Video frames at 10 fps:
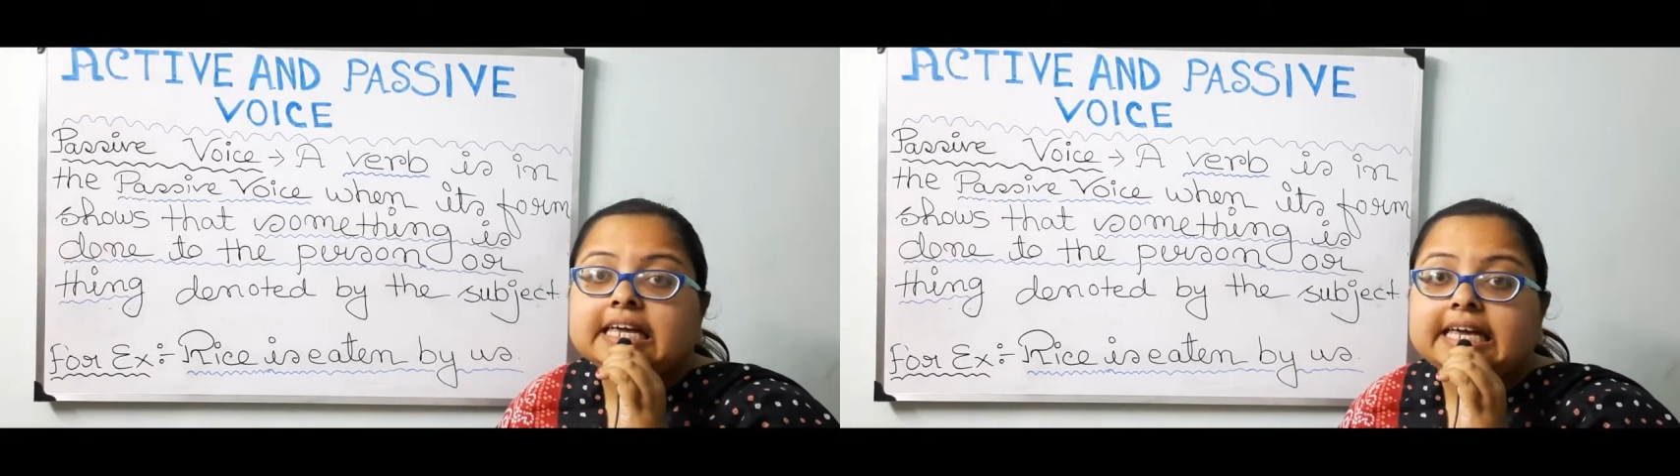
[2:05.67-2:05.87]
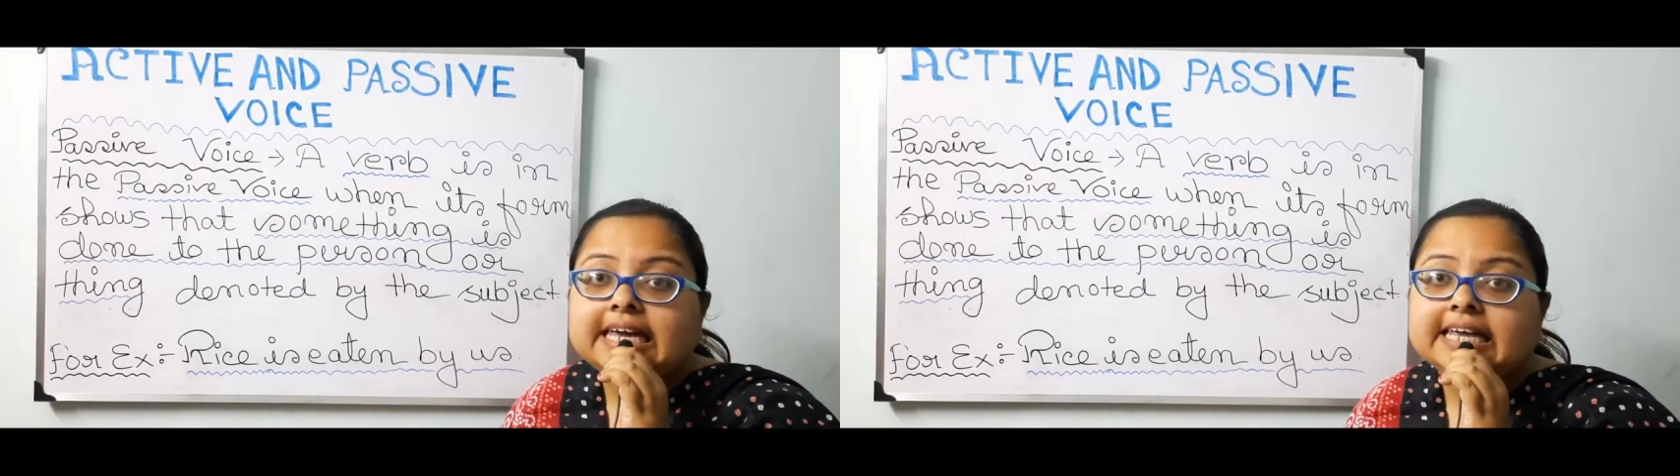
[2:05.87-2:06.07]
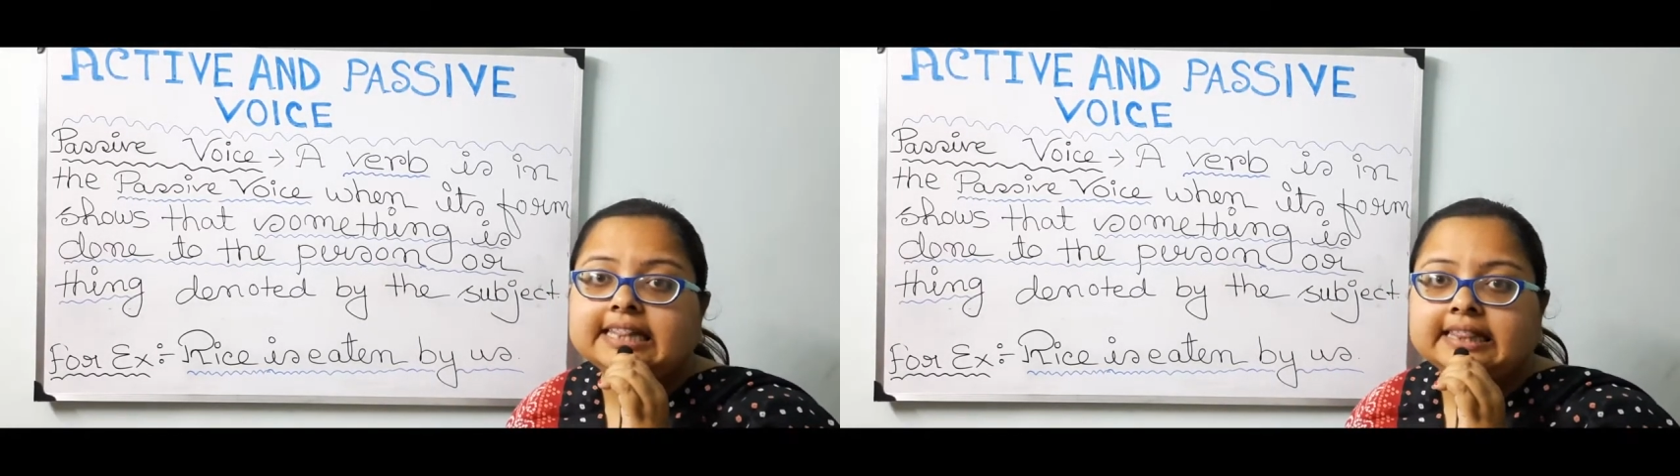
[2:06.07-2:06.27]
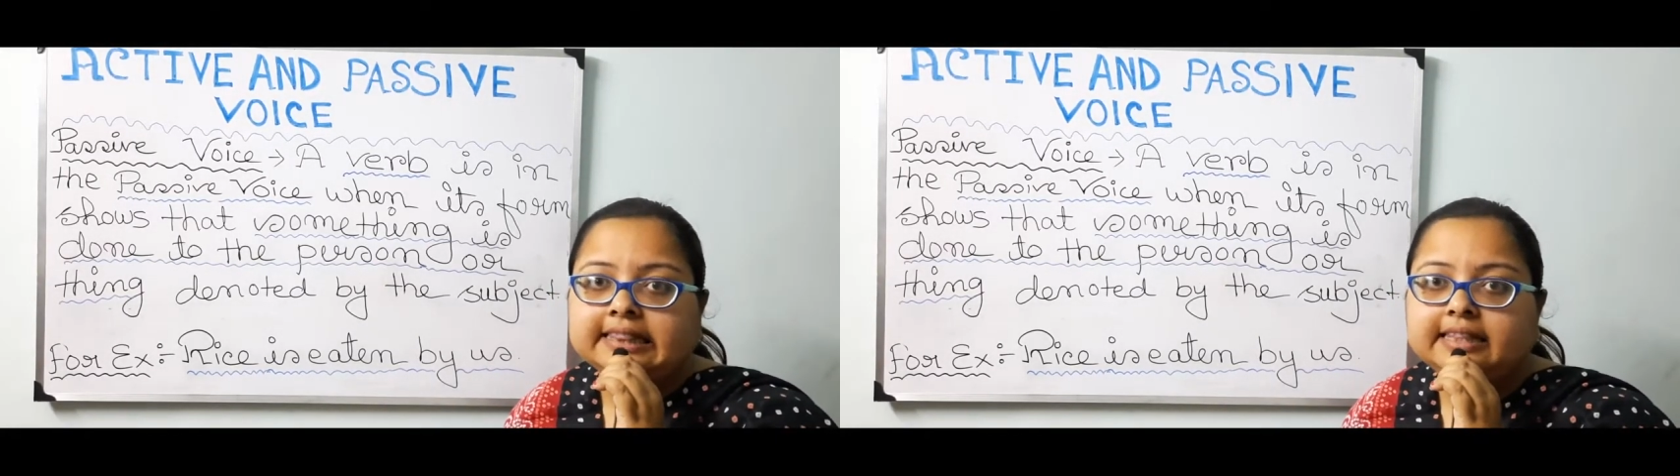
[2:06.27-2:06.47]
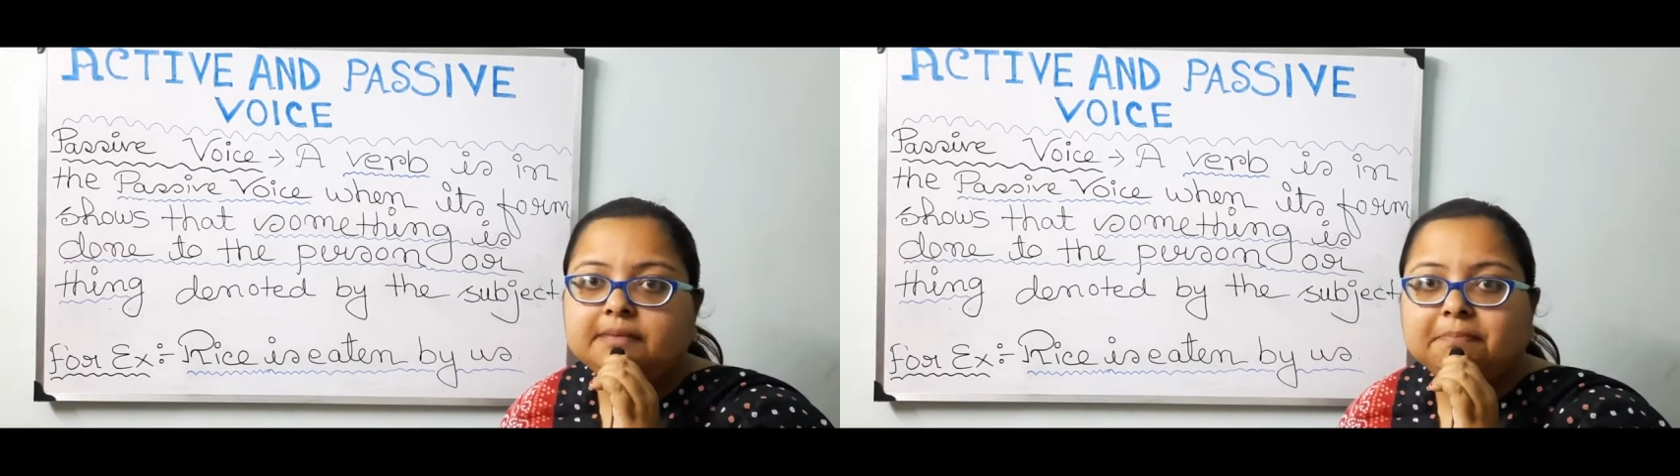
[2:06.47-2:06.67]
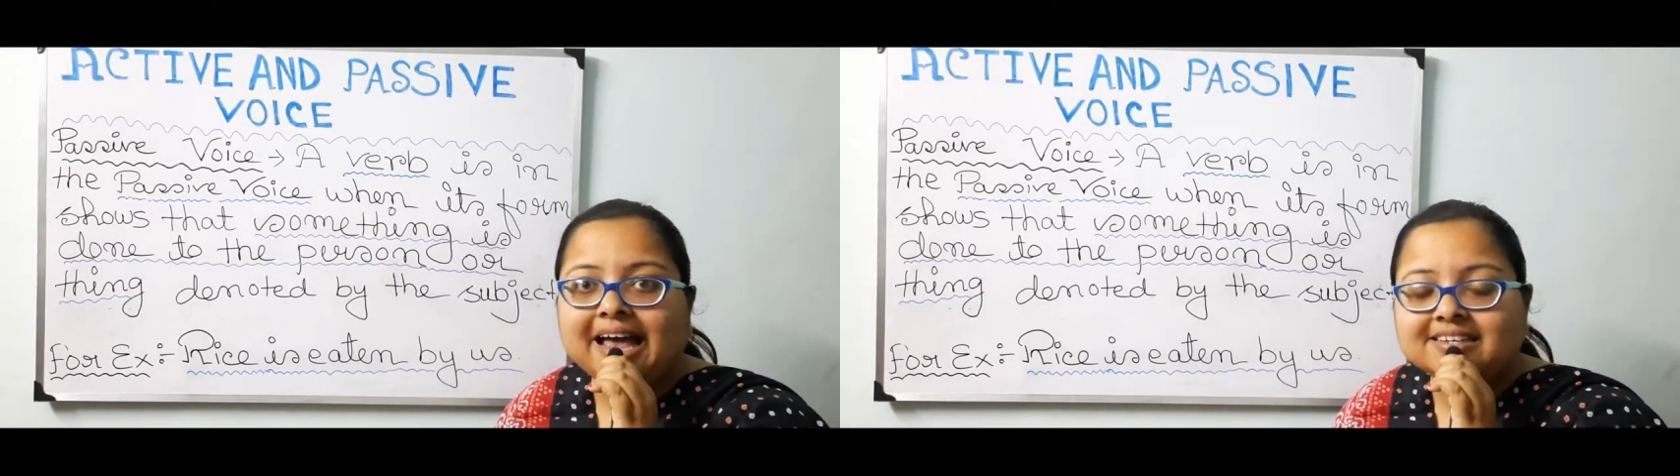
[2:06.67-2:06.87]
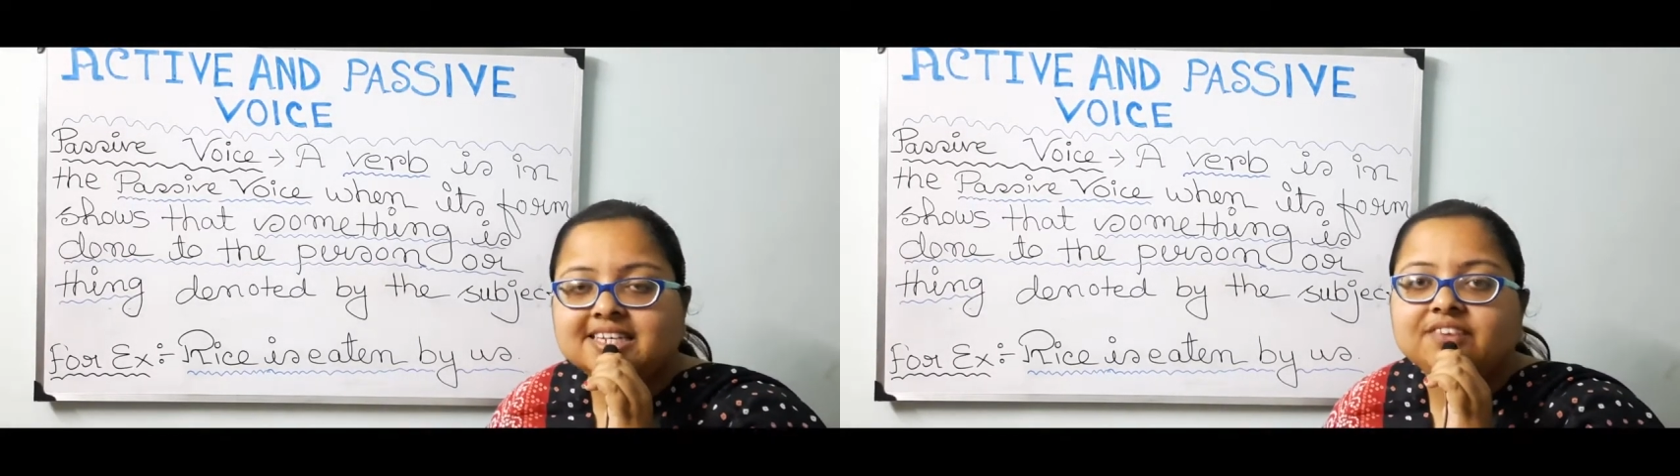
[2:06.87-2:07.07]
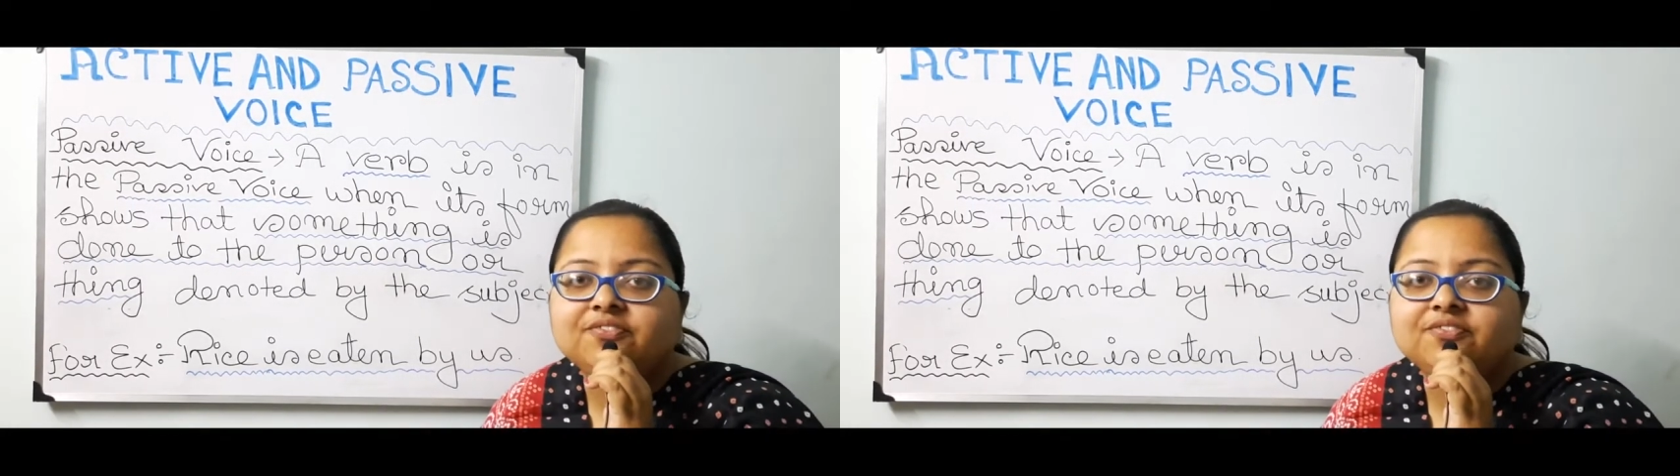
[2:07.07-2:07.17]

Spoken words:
in the passive